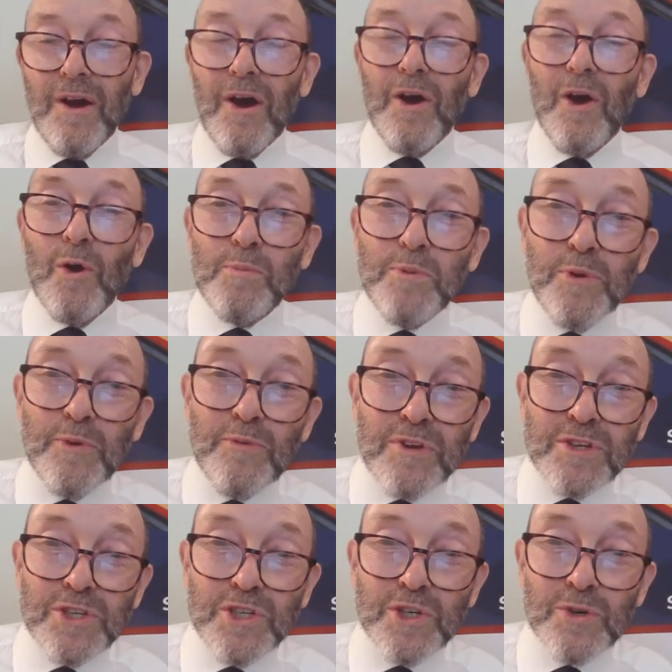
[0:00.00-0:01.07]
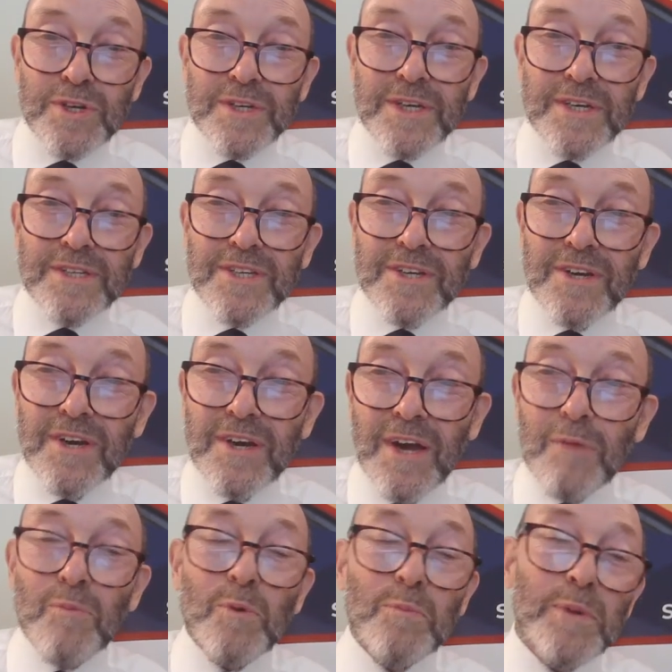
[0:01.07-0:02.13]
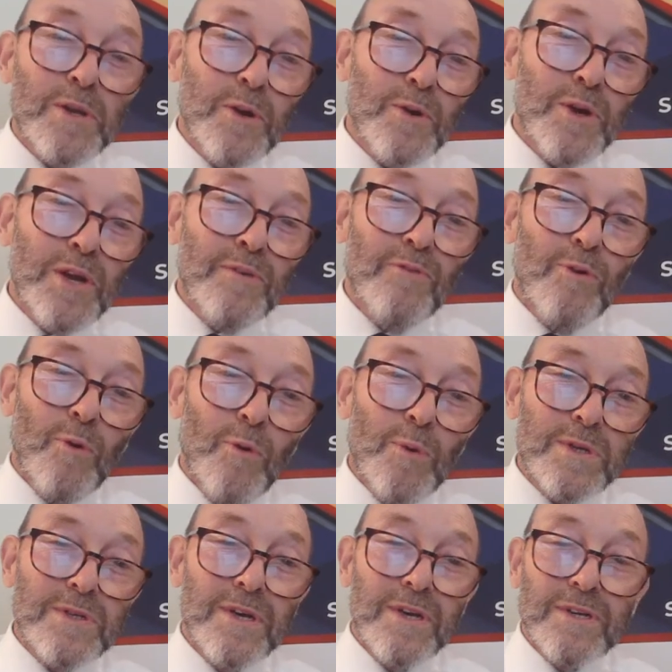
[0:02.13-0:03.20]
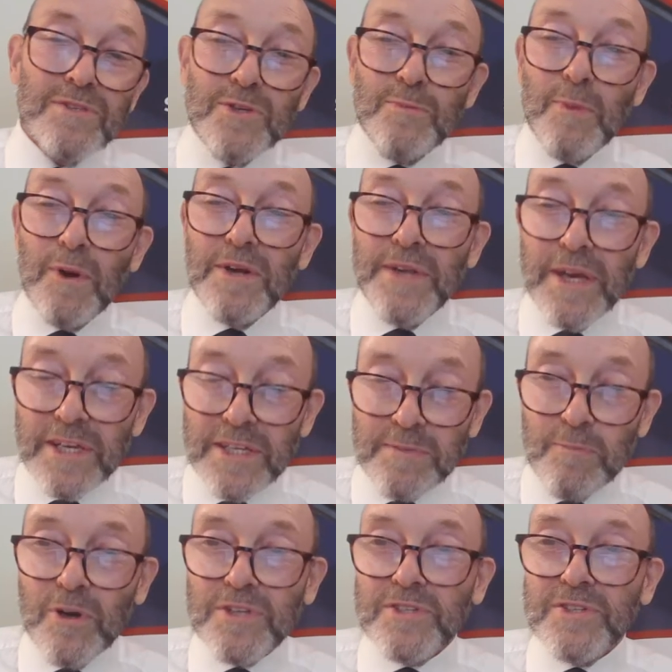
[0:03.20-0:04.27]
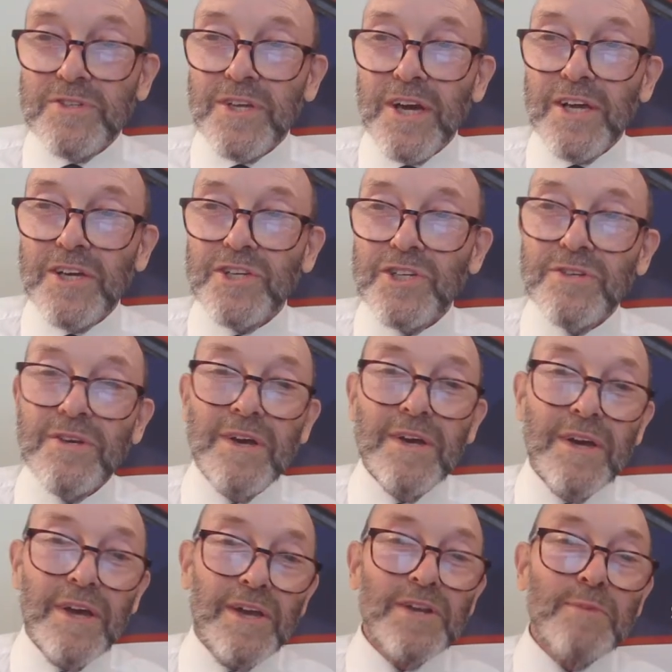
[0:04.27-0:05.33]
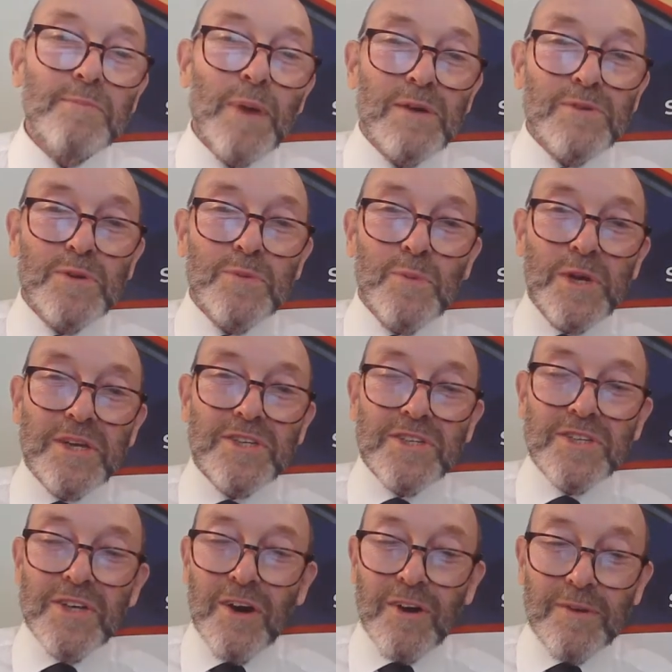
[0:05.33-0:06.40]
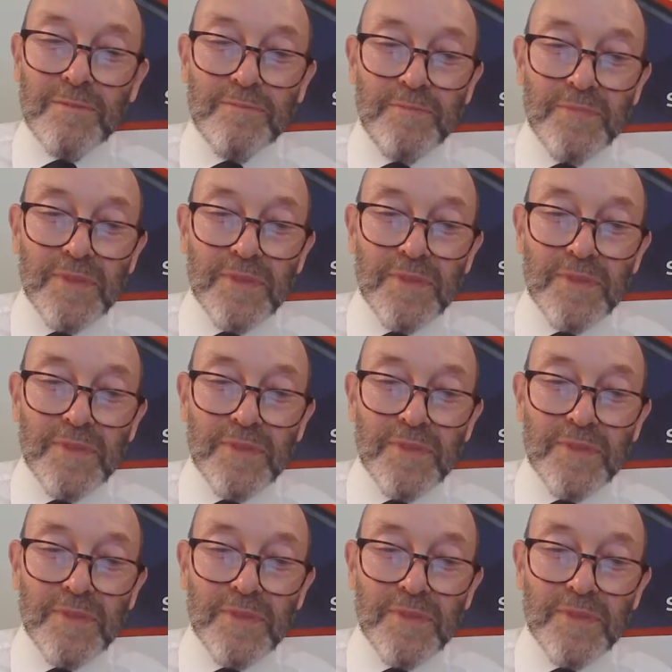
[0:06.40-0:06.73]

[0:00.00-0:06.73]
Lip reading: I hope you've enjoyed it and will be looking forward to my next presentation in about a week's time.